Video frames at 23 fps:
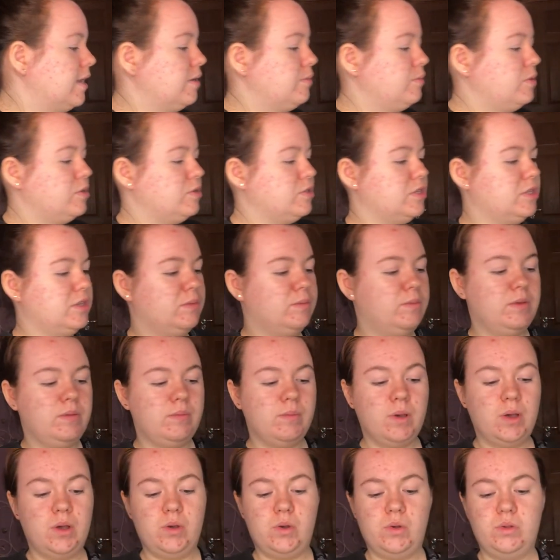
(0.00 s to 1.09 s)
I'm using the Be
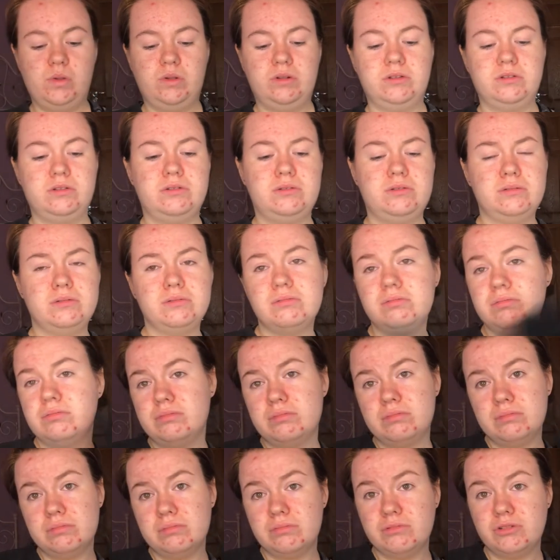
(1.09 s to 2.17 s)
Bold,
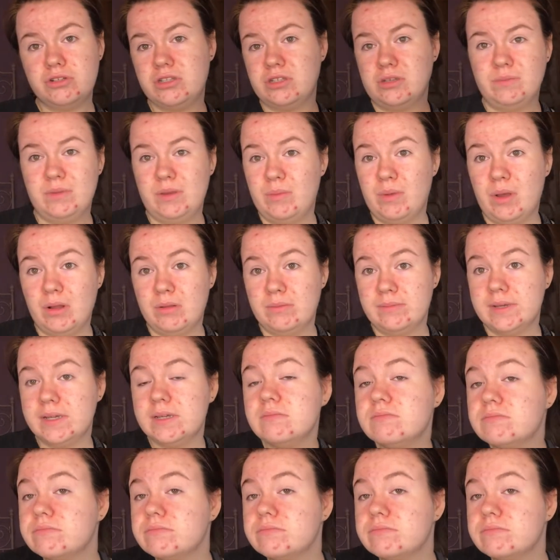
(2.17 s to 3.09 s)
just a Be Bold bit.